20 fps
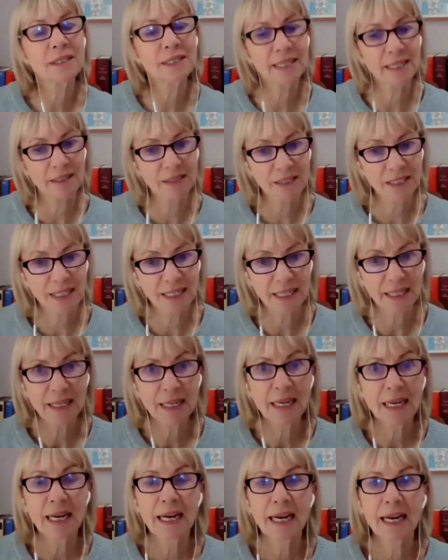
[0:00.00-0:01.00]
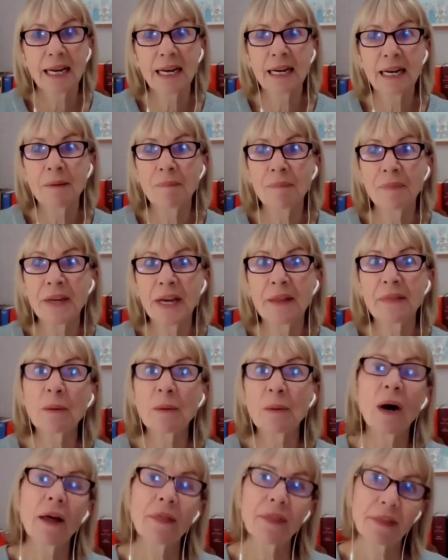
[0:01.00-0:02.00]
dignity. Um, and there
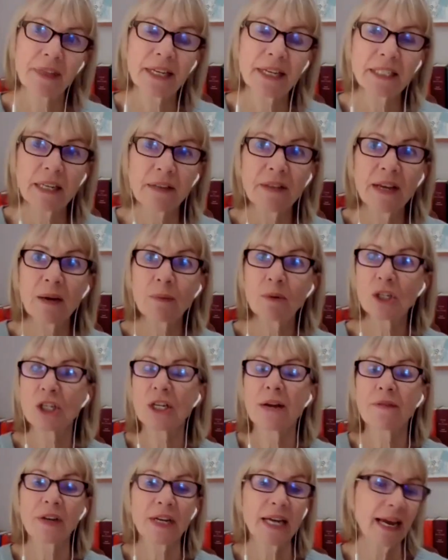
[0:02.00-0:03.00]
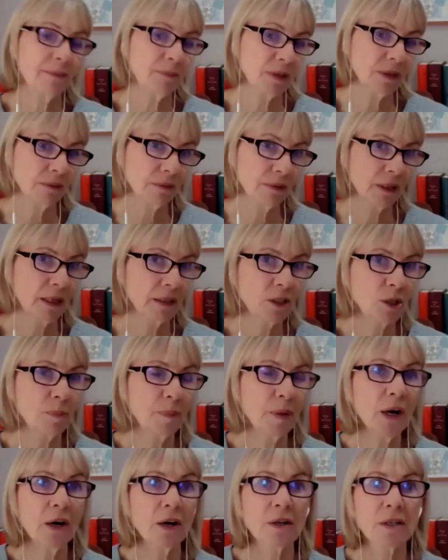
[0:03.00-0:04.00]
were other things in there which never came to
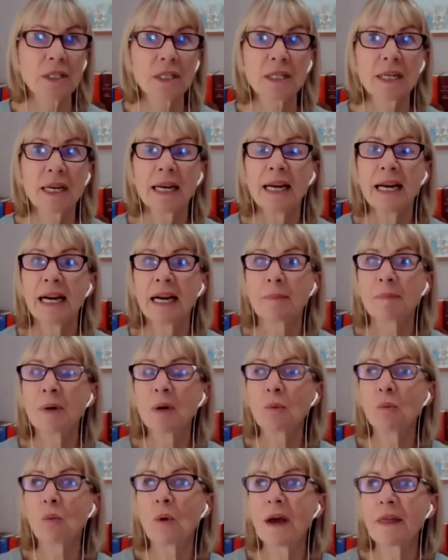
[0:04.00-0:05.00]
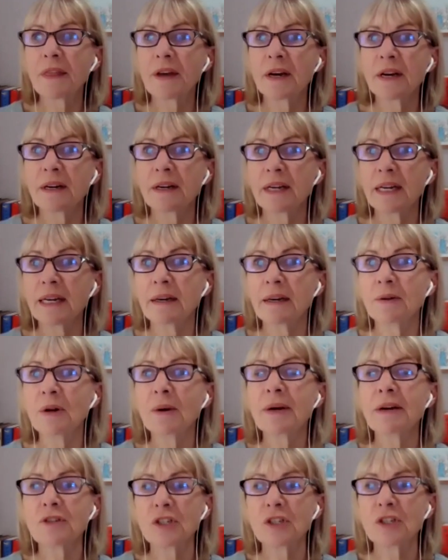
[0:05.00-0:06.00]
pass. But whether you know,
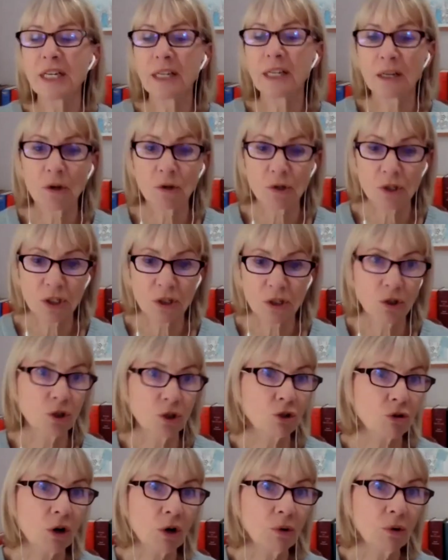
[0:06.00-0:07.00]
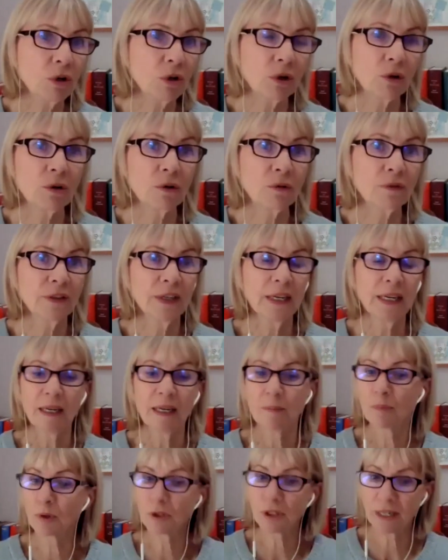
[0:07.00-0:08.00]
if she had lost control of
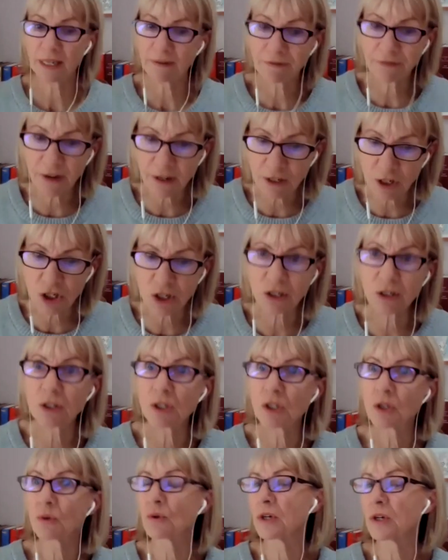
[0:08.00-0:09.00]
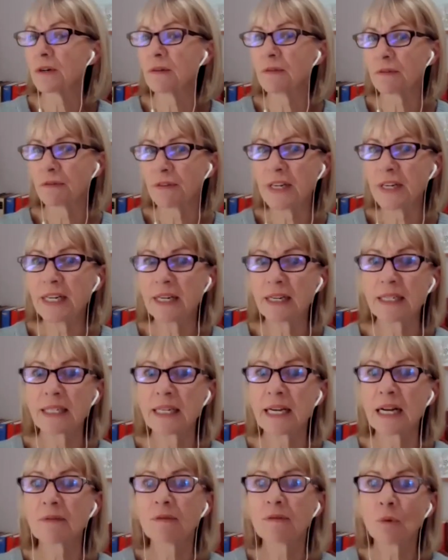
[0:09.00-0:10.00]
bodily functions or couldn't feed
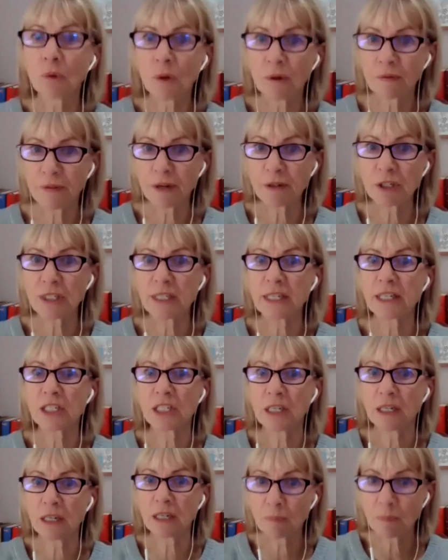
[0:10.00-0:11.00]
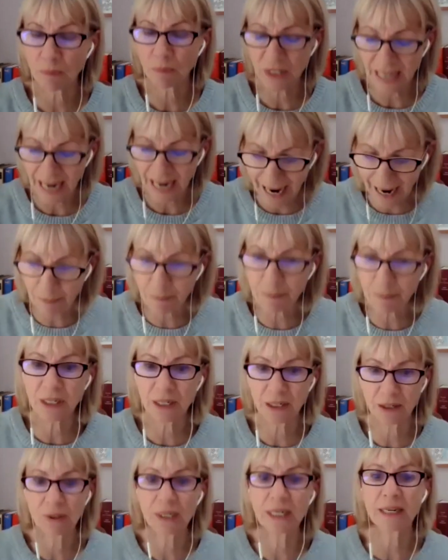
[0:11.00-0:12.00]
herself, all of those things, she had, was
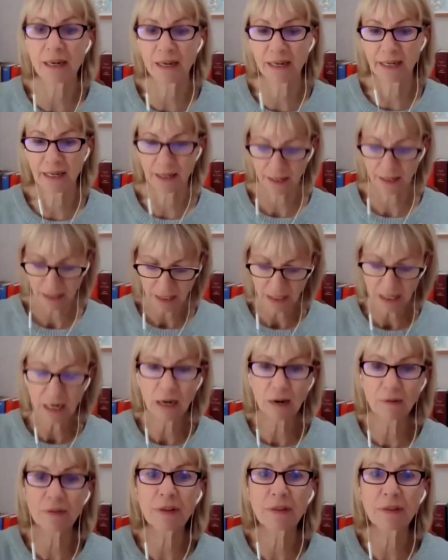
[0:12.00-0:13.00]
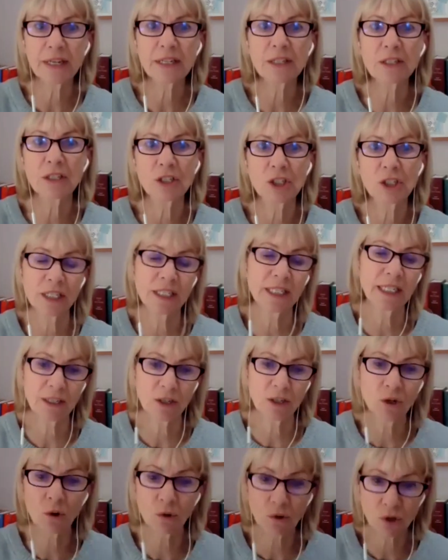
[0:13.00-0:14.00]
absolutely clear of the things that she did
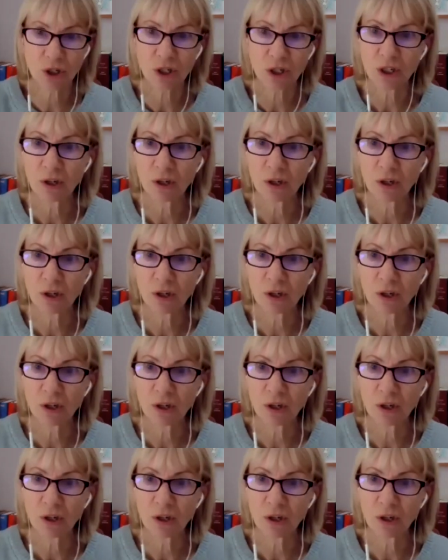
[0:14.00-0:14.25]
not